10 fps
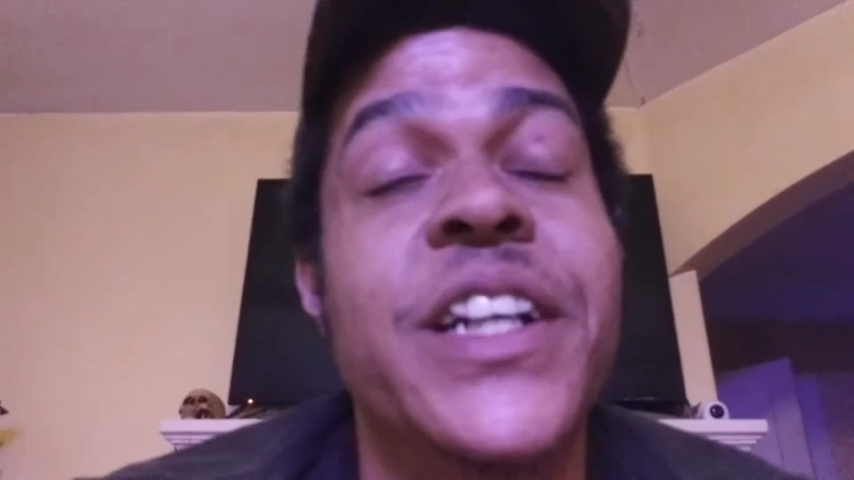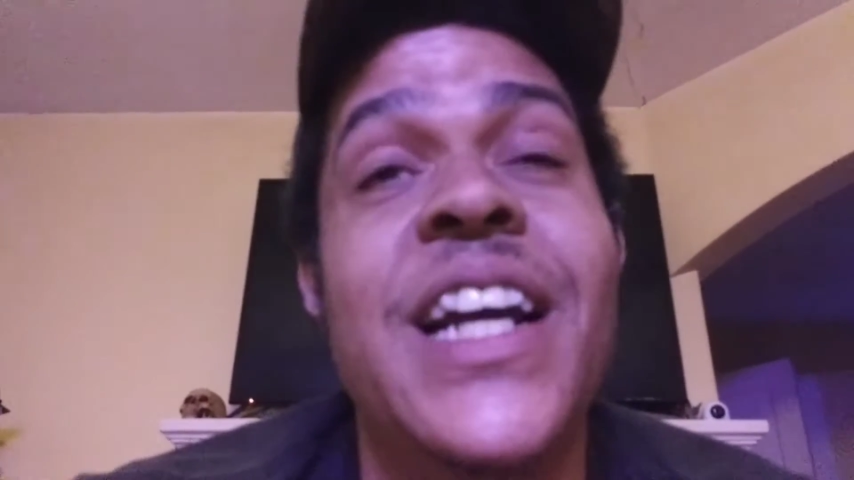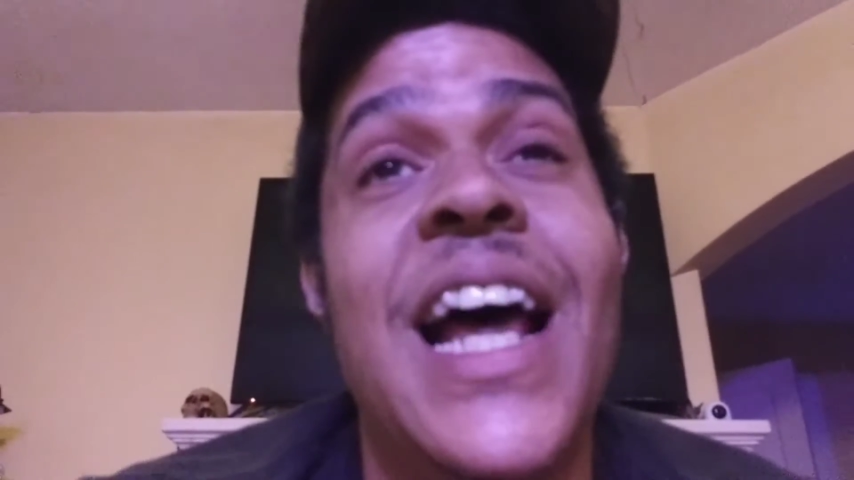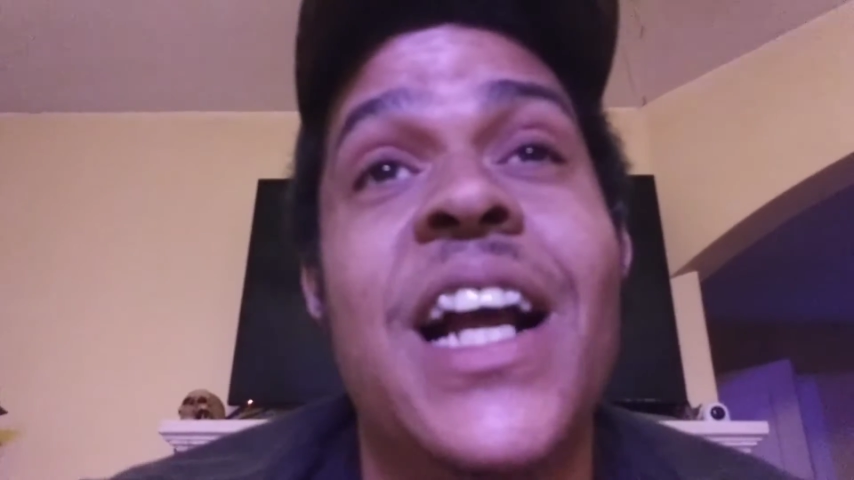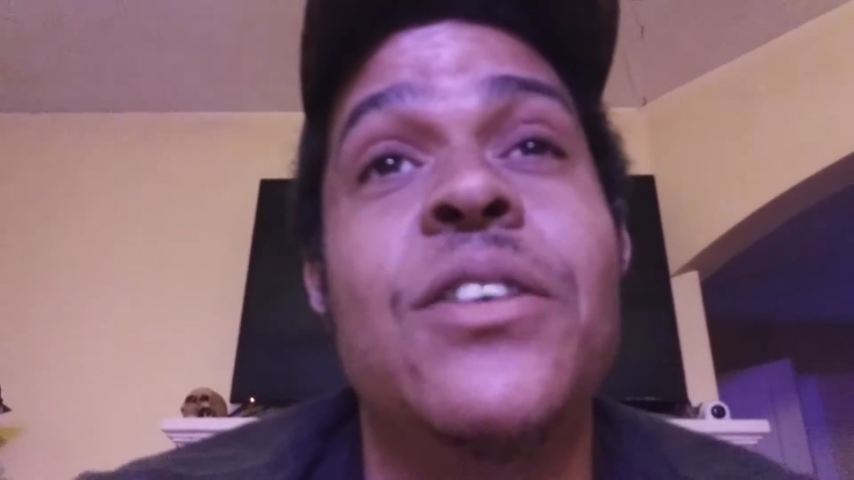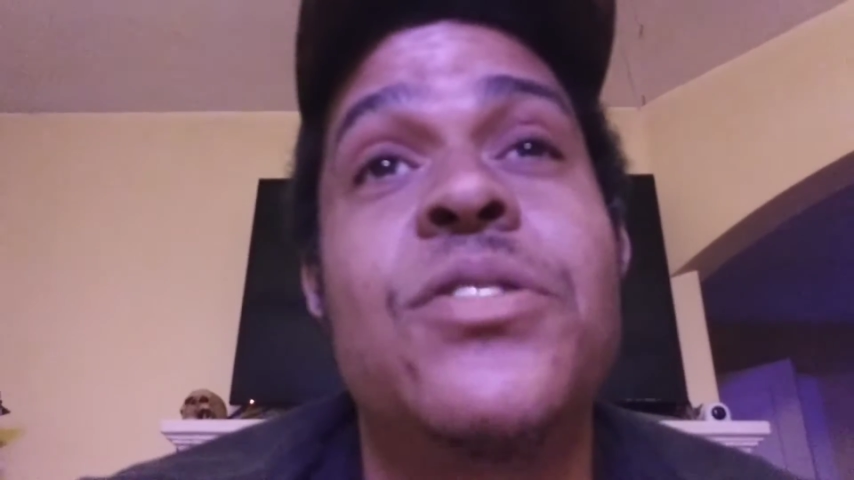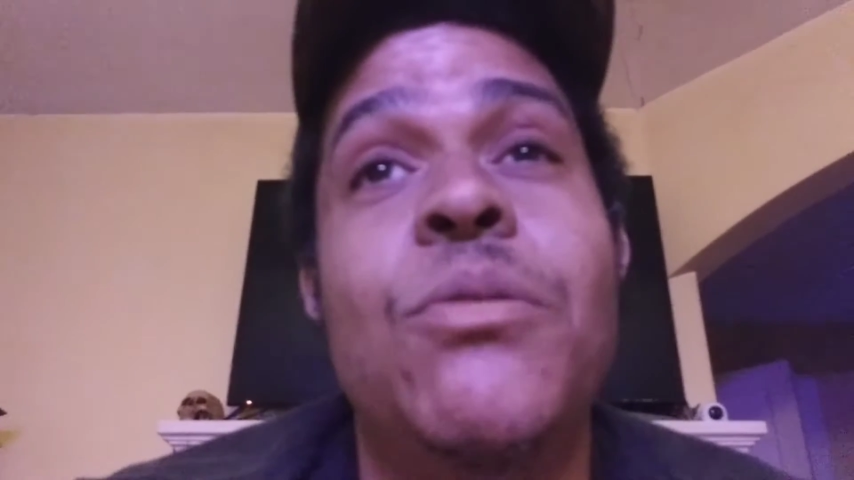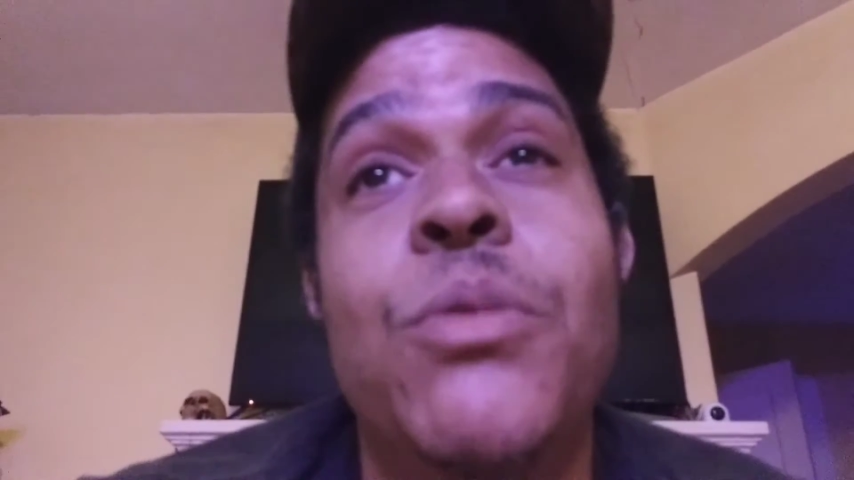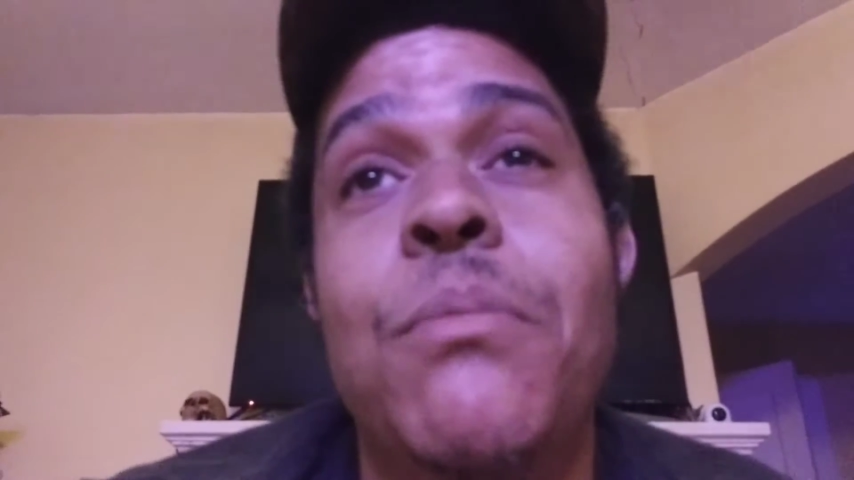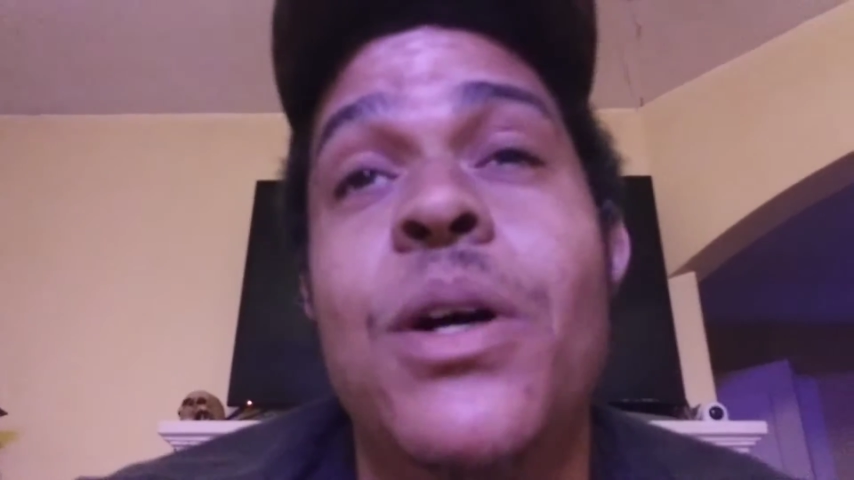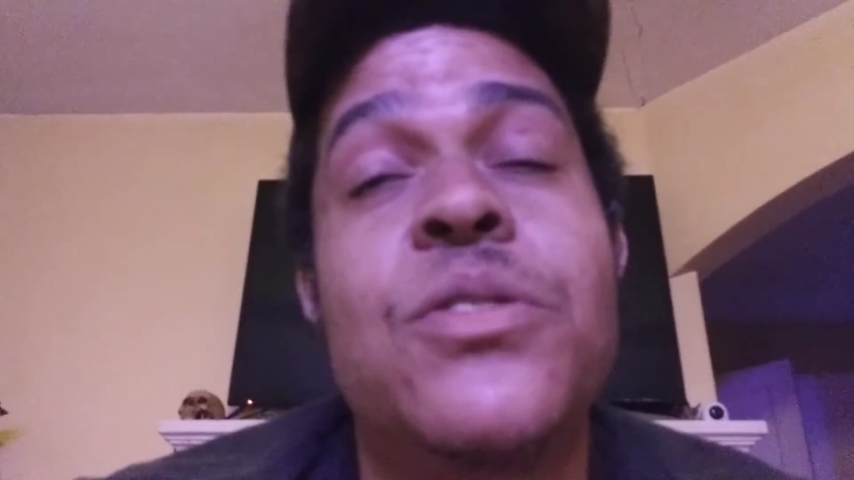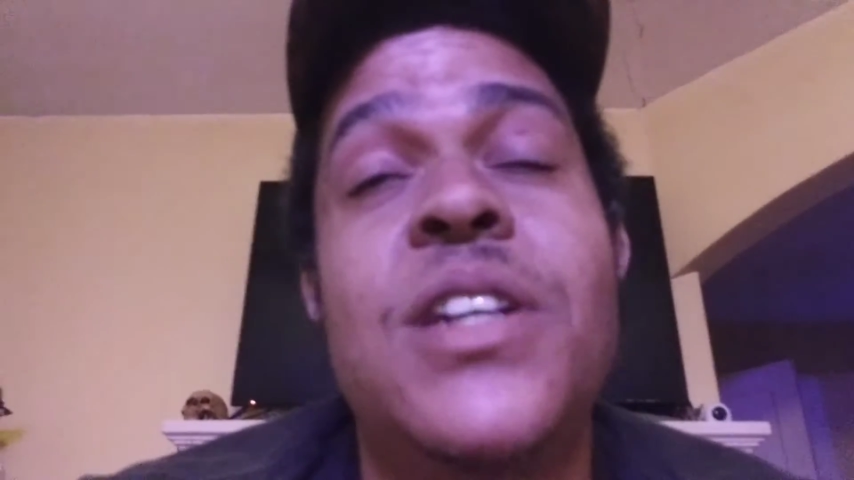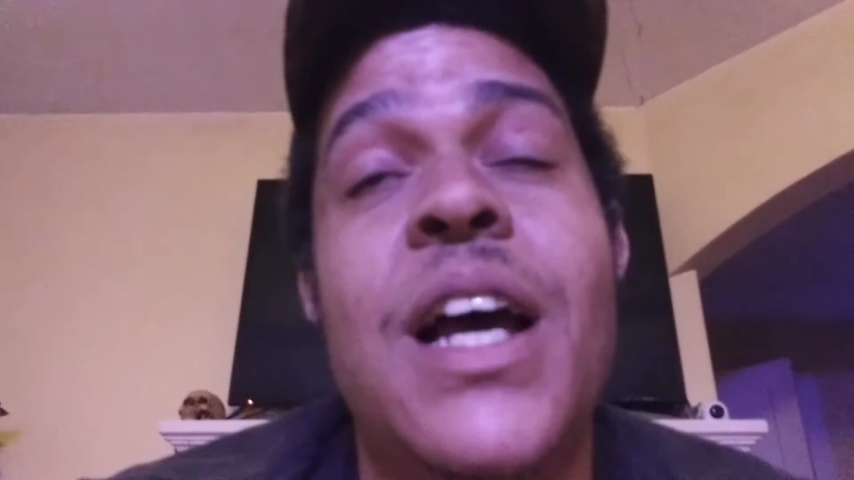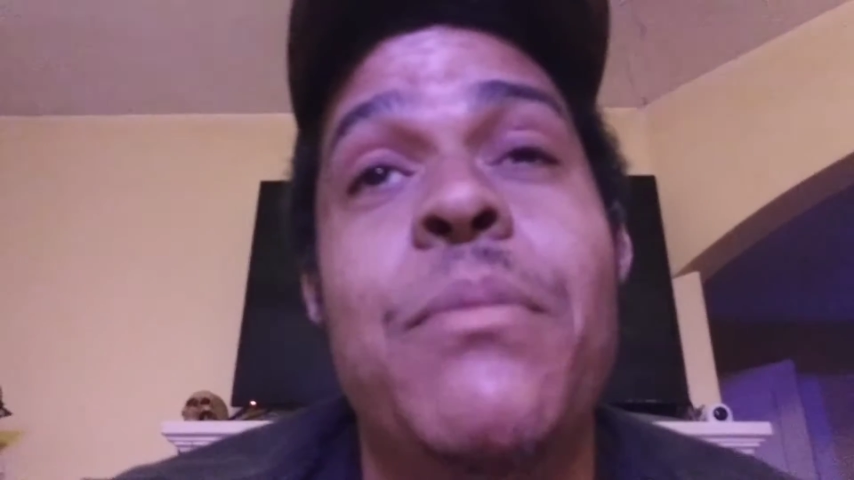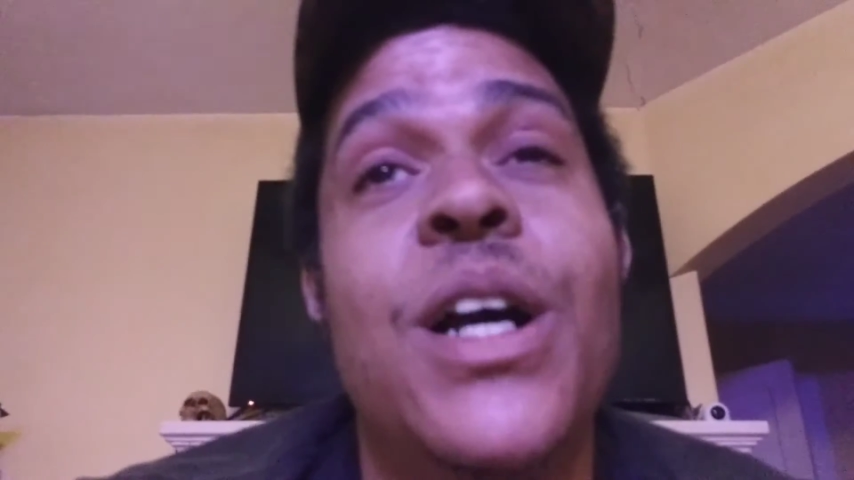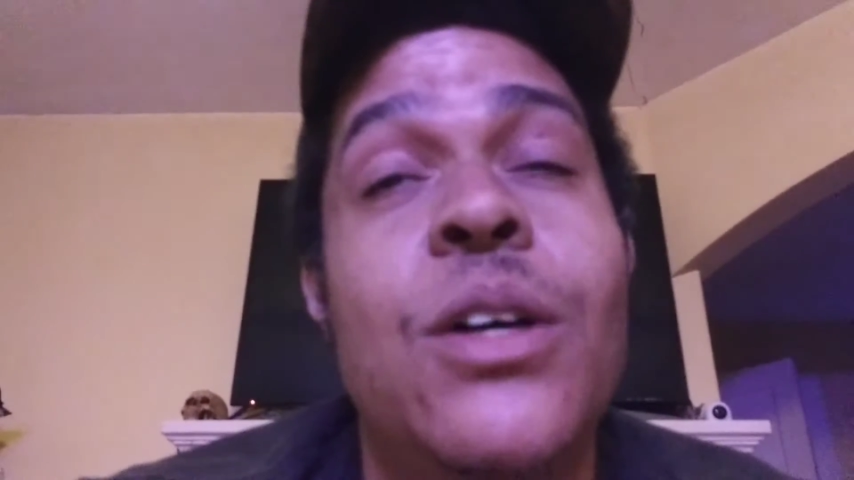It got to go somewhere. Most of the time it